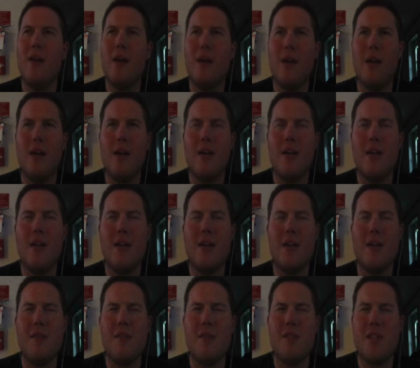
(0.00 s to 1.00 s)

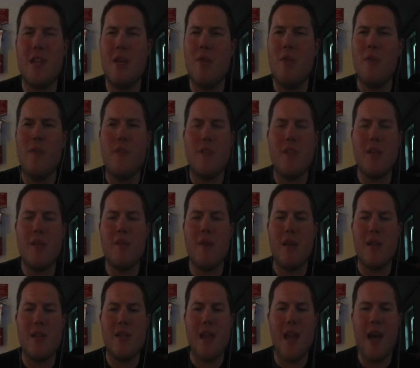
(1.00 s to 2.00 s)
It was Teen Wolf and something
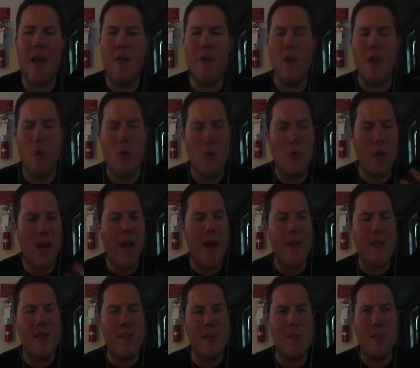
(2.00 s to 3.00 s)
else, the older
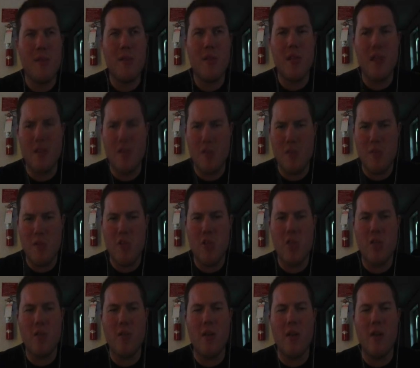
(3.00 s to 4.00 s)
guys in the military that's being
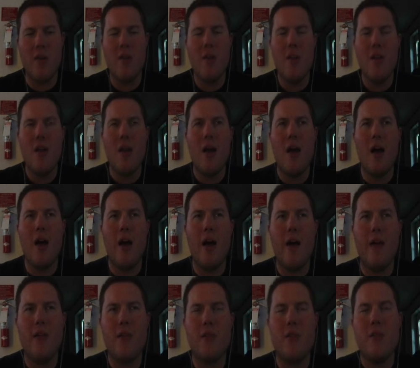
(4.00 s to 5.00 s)
shown here.
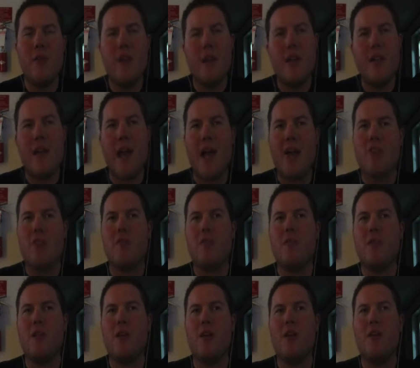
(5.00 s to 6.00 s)
So there is
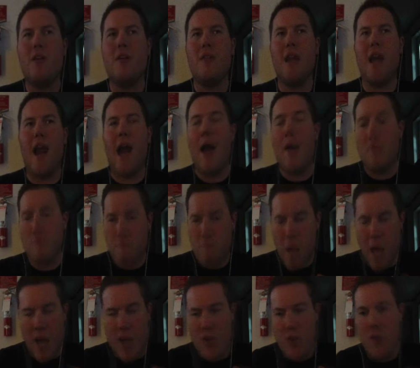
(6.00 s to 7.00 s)
actors in here that
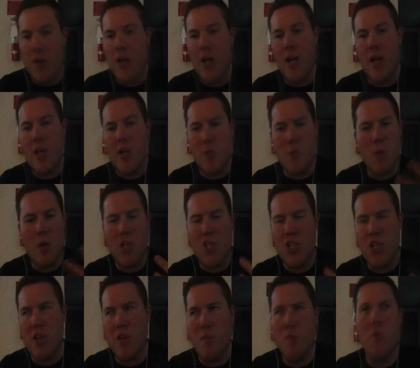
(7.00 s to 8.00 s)
I do recognize from
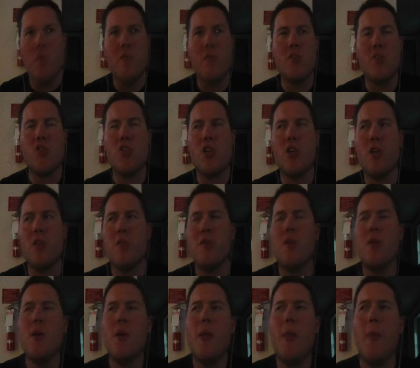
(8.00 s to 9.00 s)
watching other movies and shows,
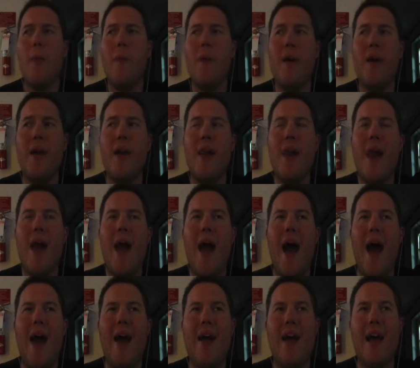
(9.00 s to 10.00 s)
but
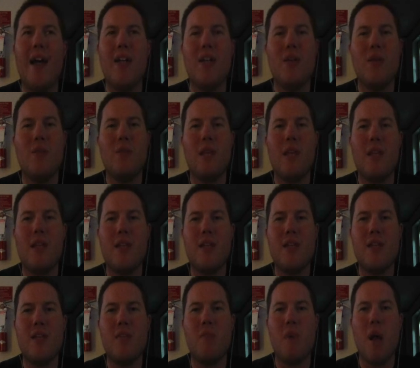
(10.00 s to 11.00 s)
I don't think
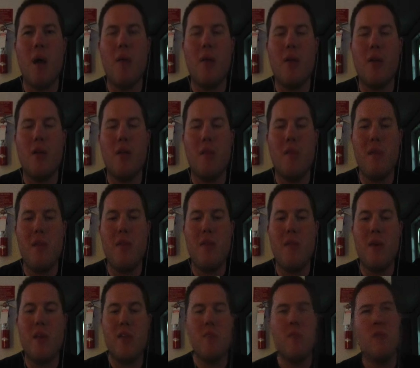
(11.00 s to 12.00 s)
this is probably going to be the
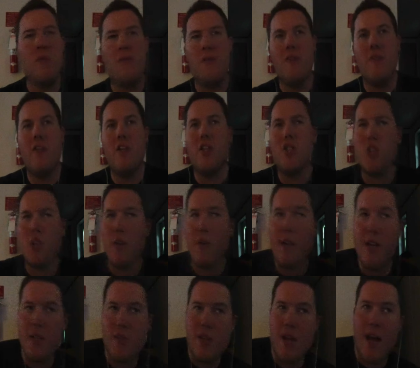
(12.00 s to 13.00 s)
best movie of this
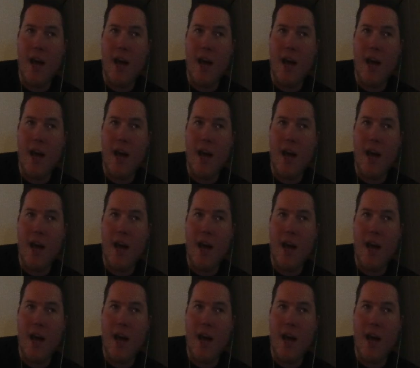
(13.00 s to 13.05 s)
year.